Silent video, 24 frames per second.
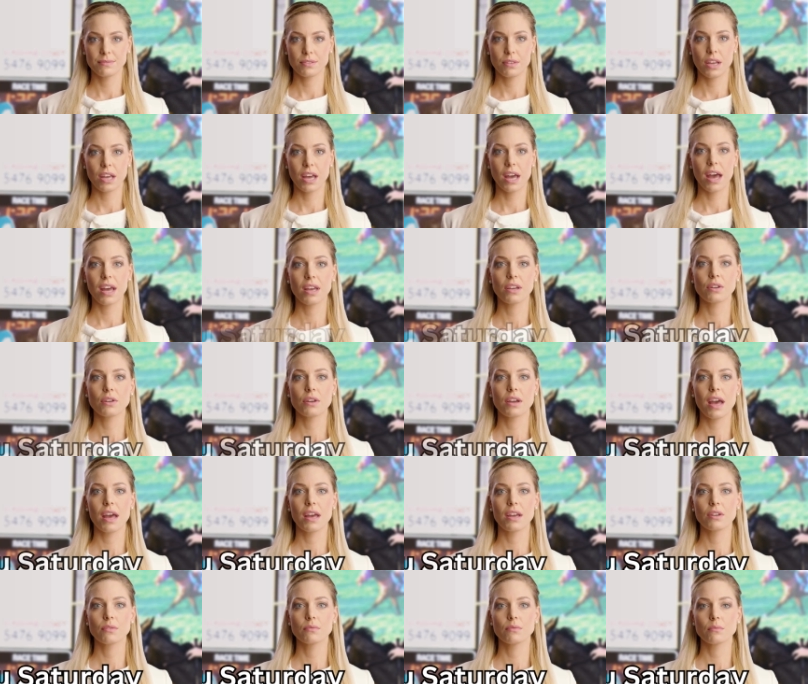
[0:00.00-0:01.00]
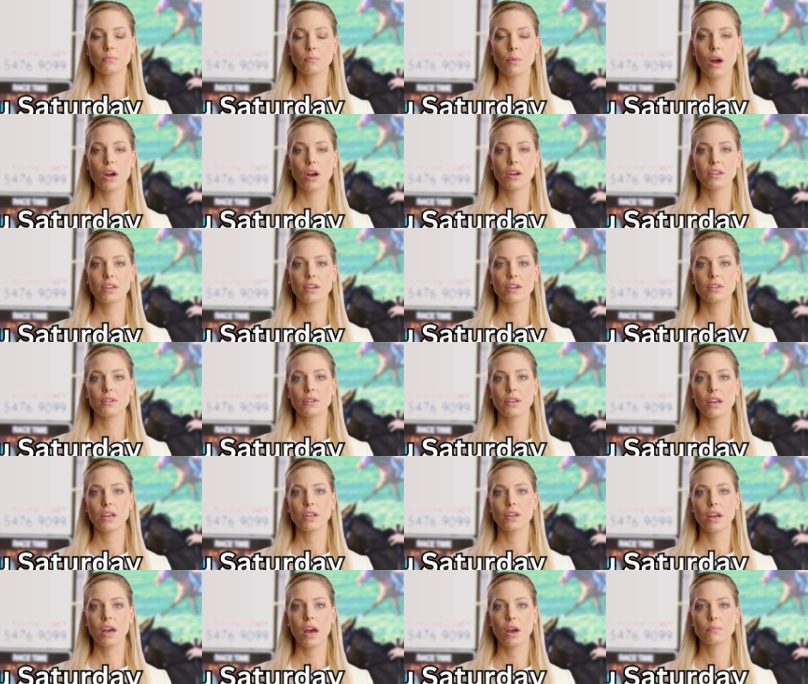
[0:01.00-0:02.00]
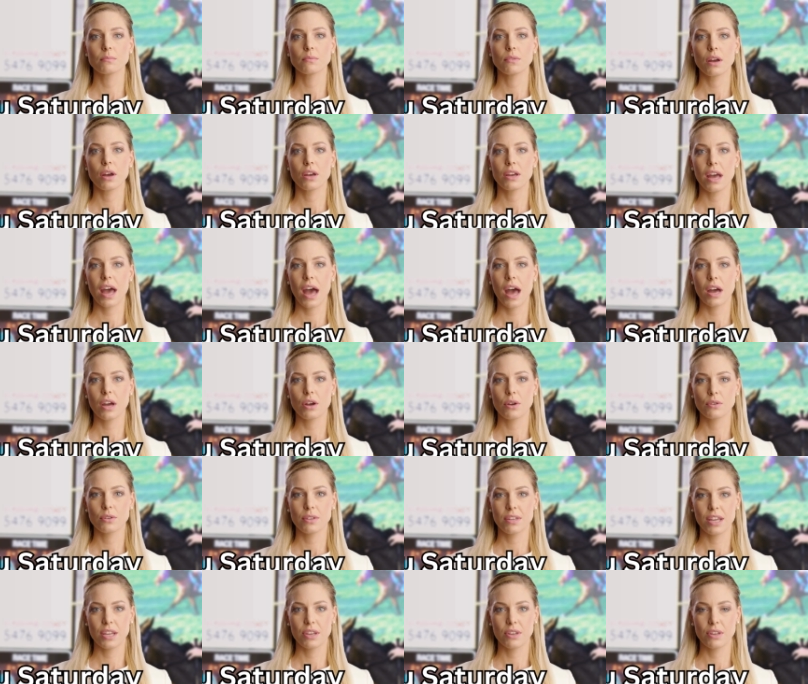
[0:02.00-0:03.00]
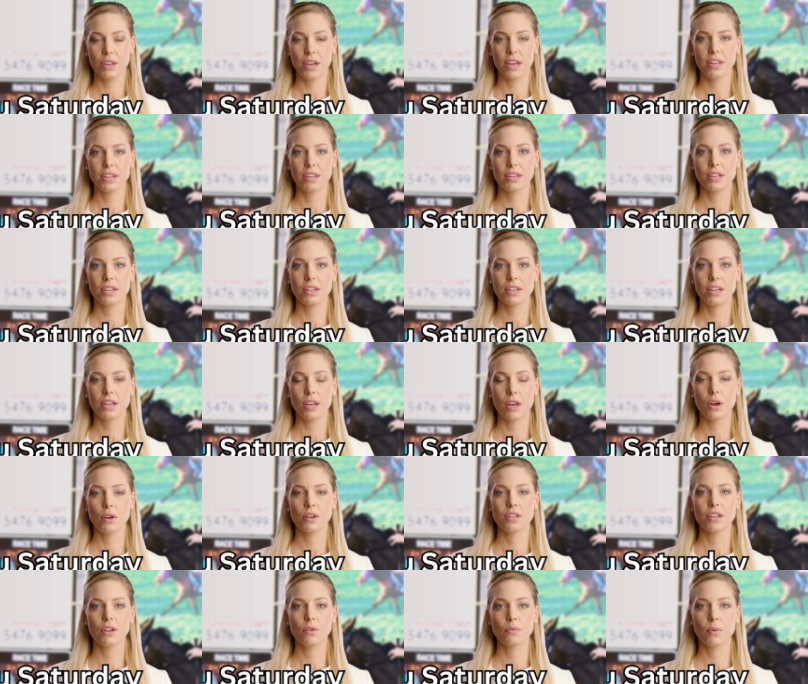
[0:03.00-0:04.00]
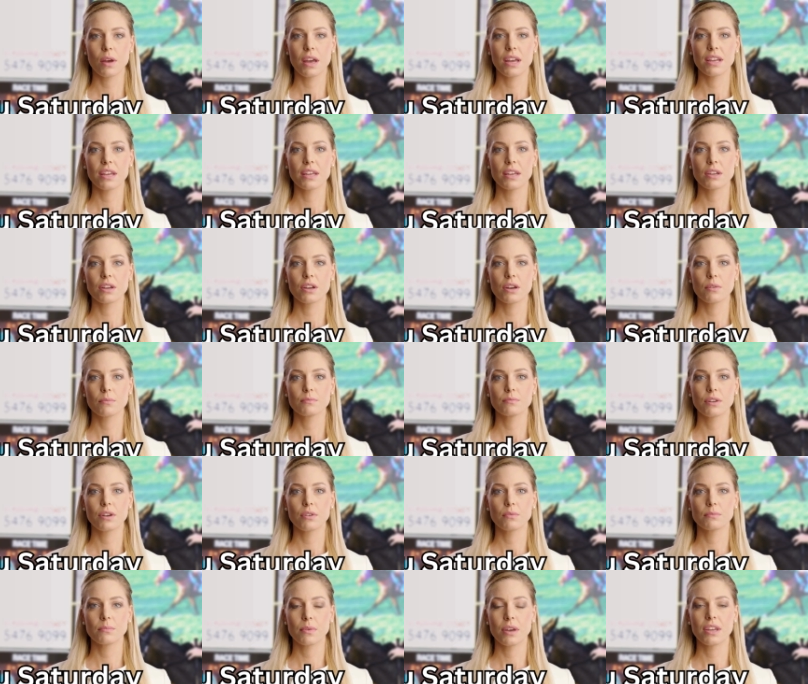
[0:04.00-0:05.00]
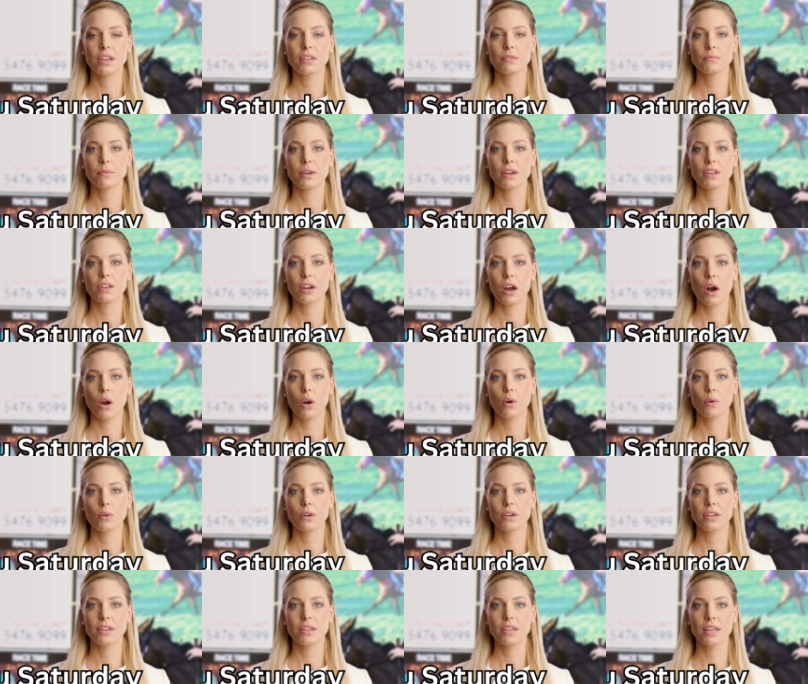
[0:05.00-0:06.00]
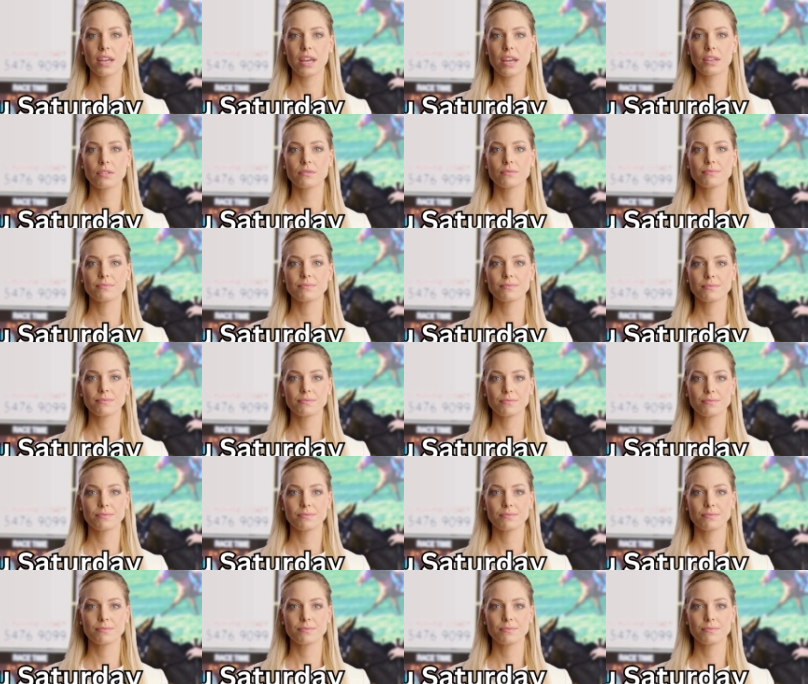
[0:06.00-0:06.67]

We head to itipsports.com.au Saturday Sunny Coast Racing Tips Best Bets August the 10th.